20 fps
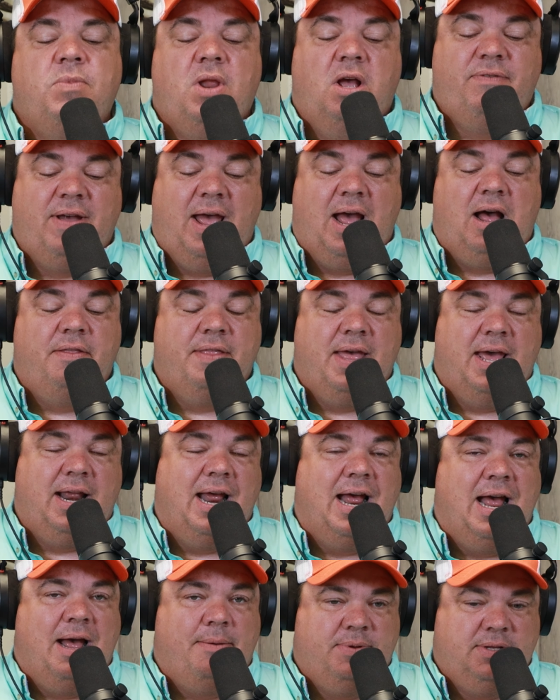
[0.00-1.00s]
of how
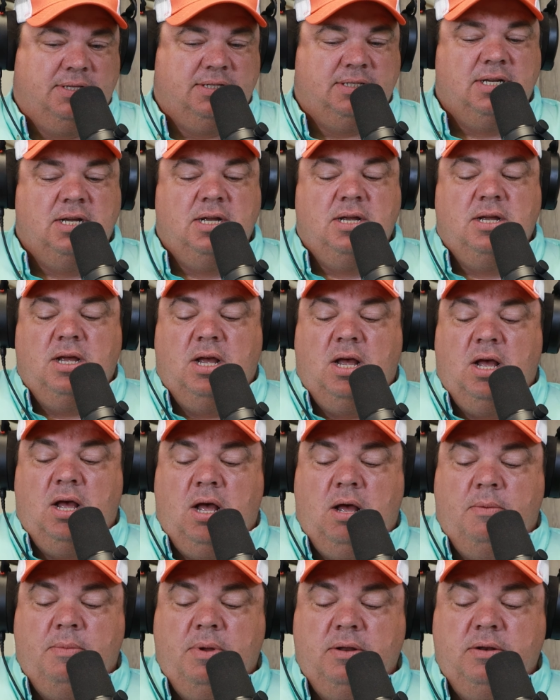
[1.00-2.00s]
that happens.
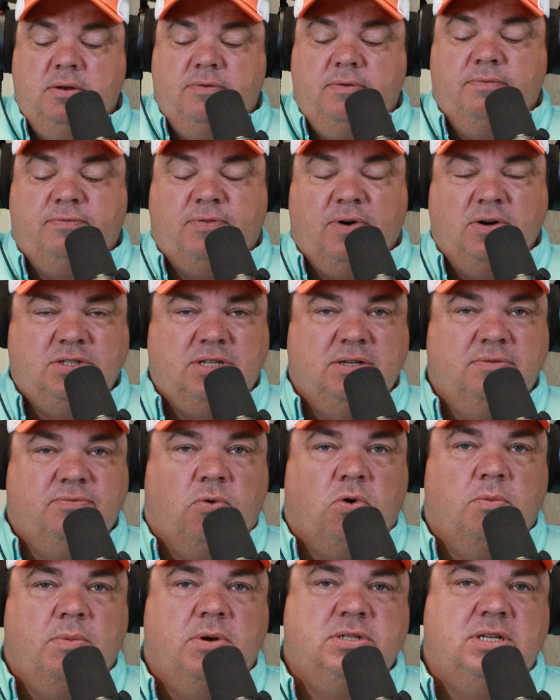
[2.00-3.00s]
Um, first and
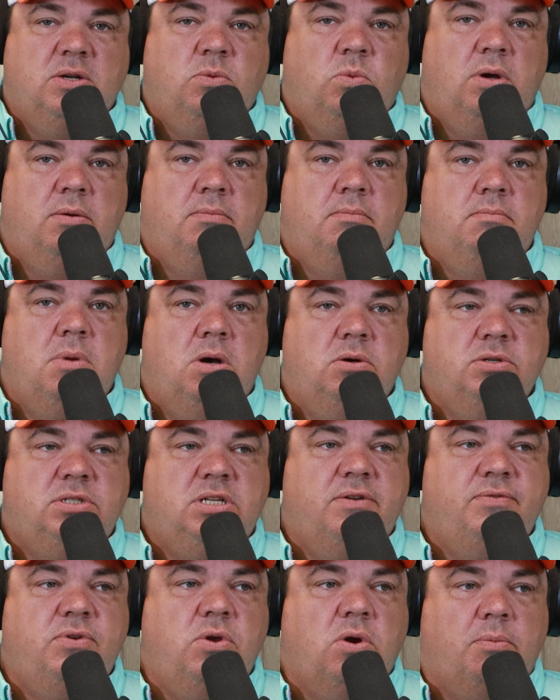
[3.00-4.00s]
foremost, and what
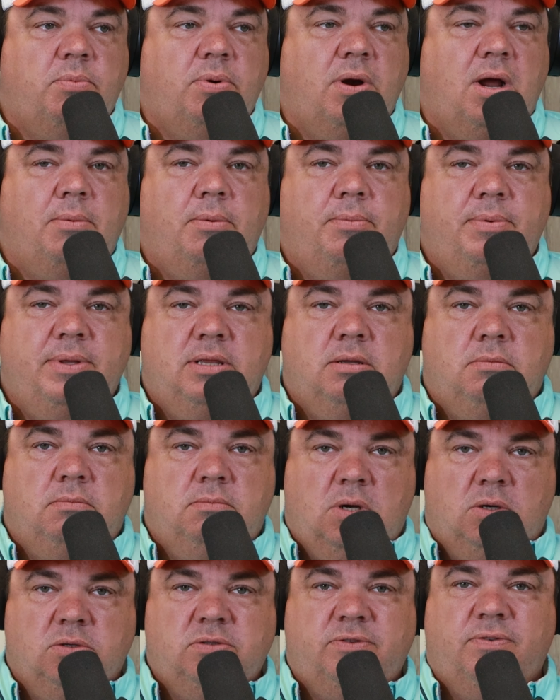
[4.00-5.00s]
most of you are probably the
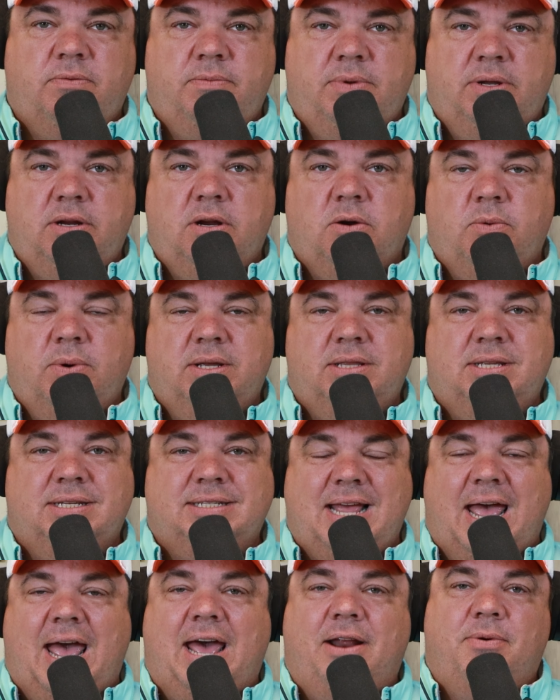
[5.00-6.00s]
most familiar with
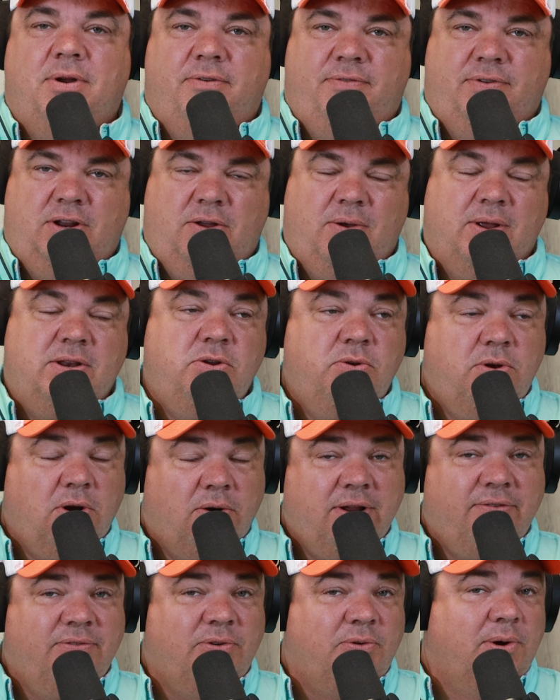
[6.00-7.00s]
is ad revenue. And you
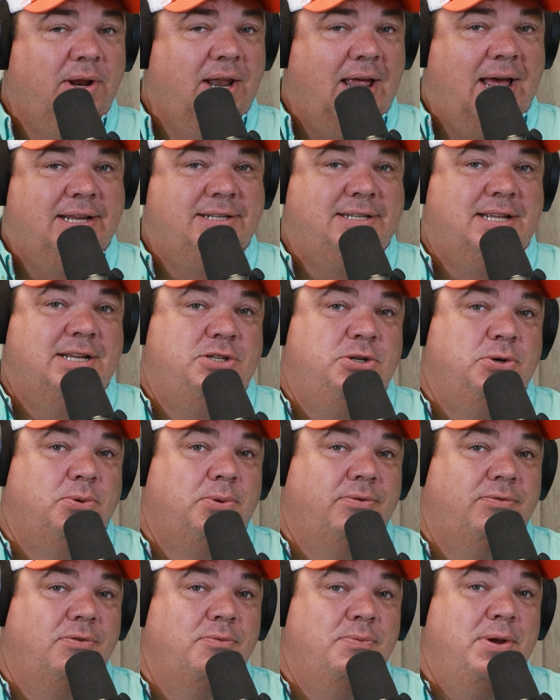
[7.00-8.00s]
don't even realize that
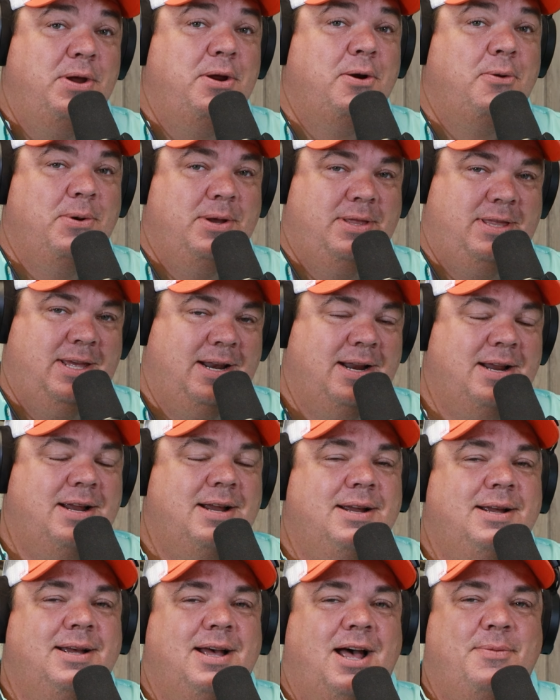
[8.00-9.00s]
you're familiar with it
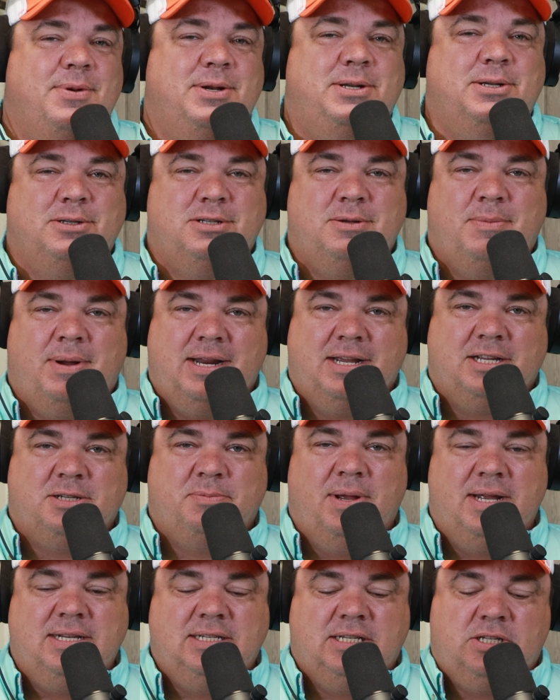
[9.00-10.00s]
um, until somebody
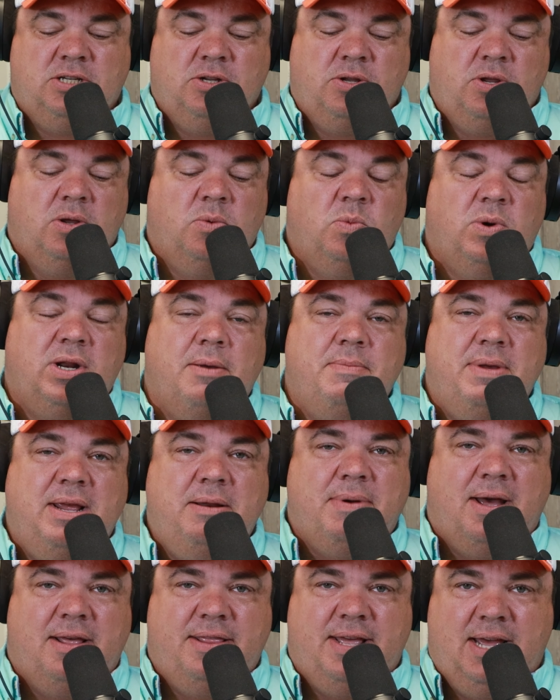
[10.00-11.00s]
explains it to you. And what I
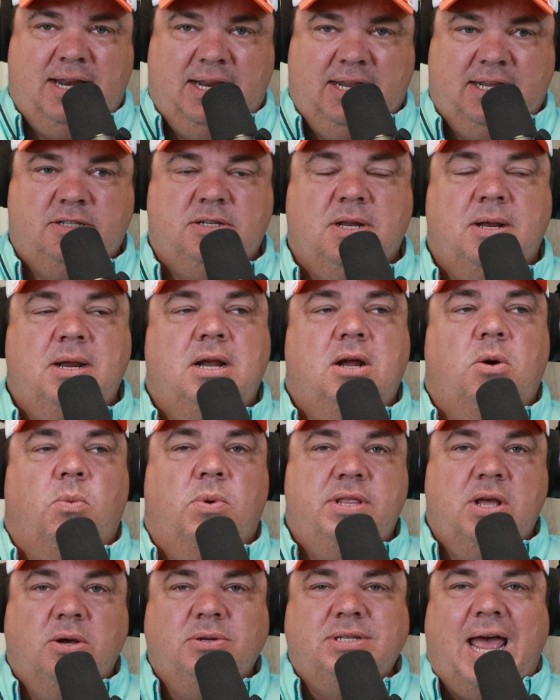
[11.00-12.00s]
mean by that is
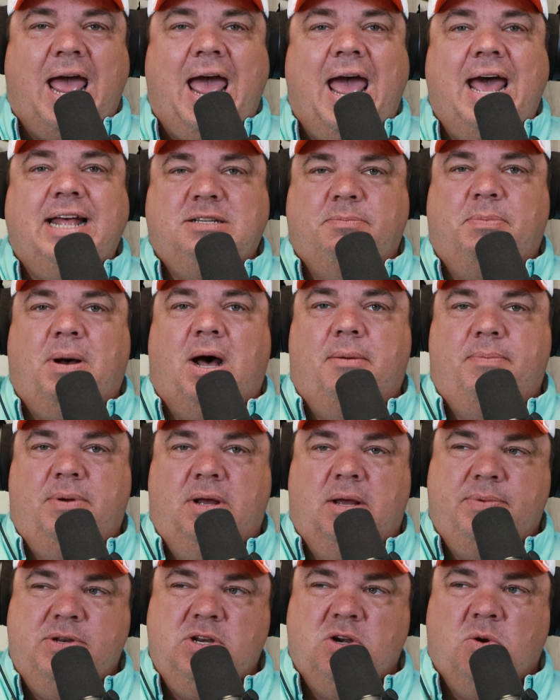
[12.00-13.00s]
when those ads pop
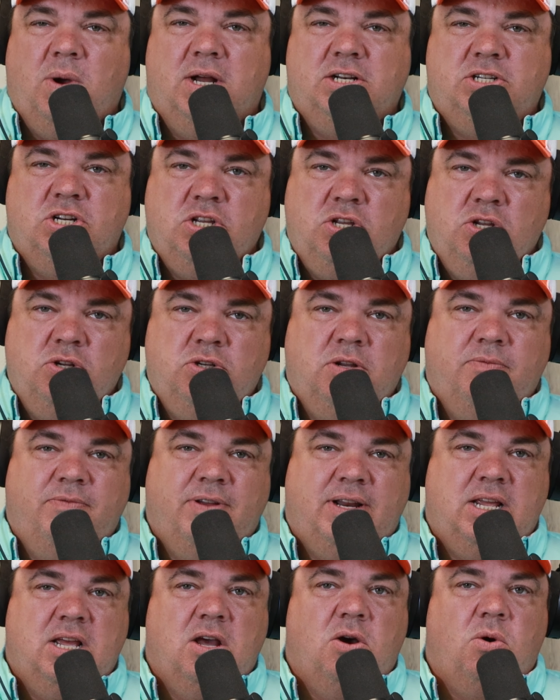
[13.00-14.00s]
up and you're watching a YouTube
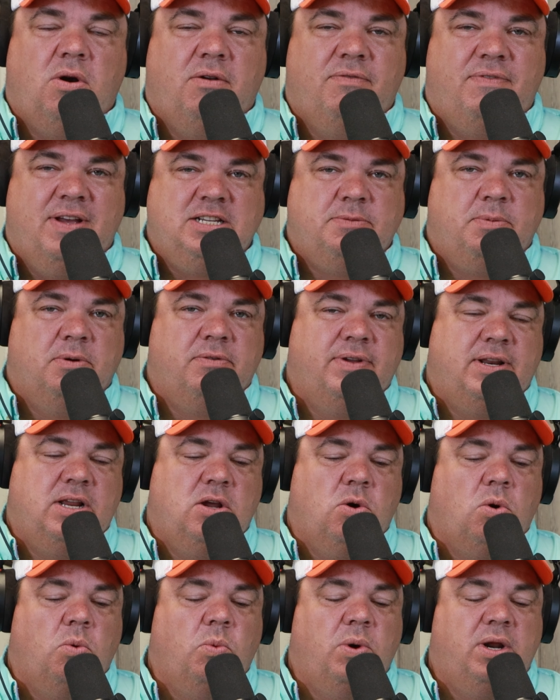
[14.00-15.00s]
video or a Facebook
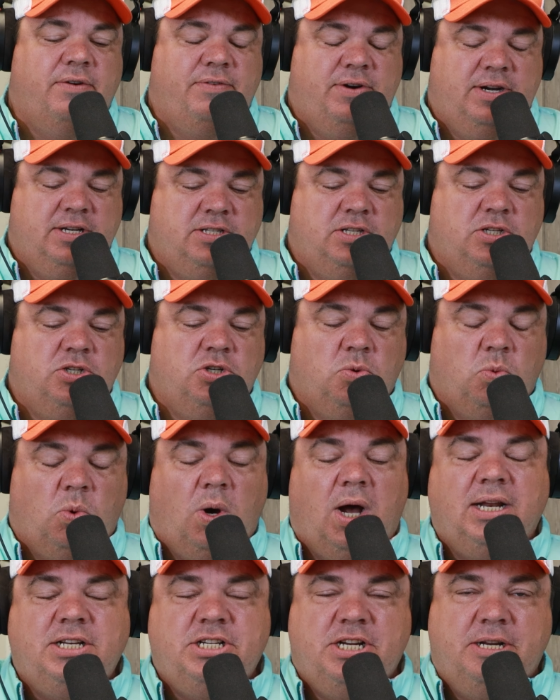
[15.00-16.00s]
video or whatever it is that you're
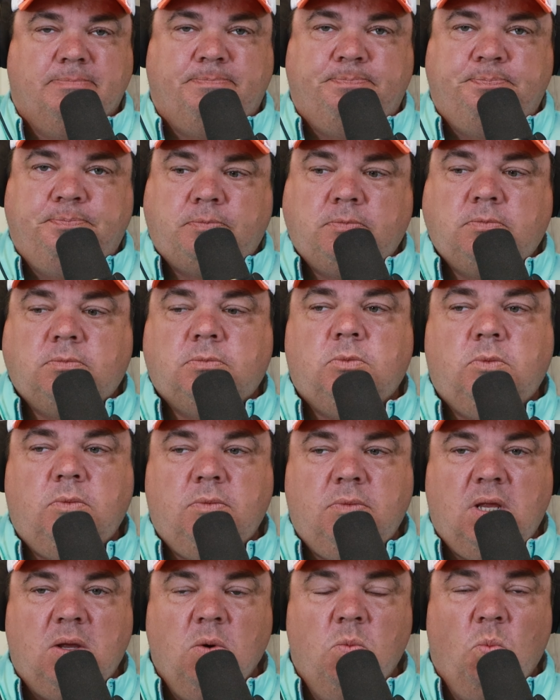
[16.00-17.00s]
watching,
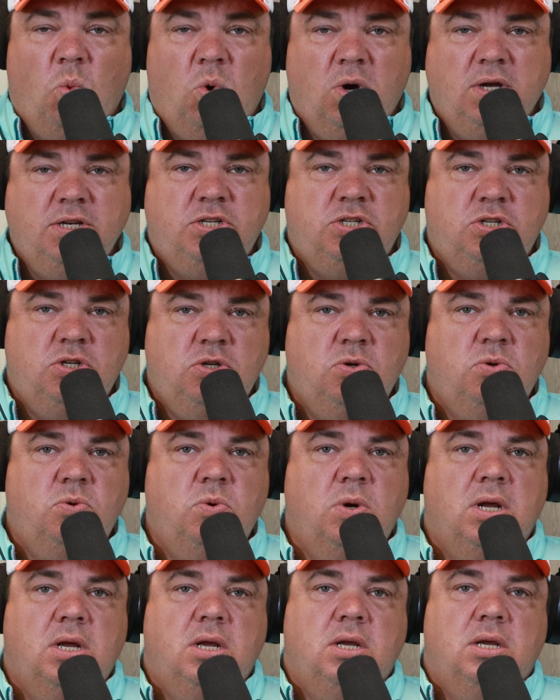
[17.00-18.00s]
once
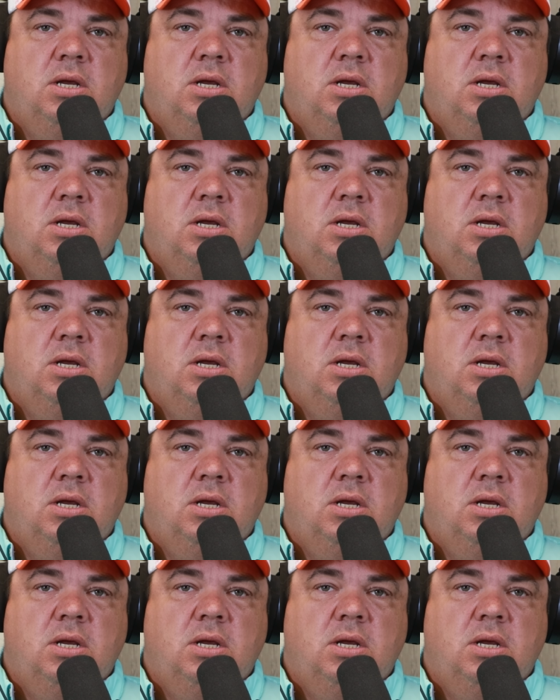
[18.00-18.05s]
you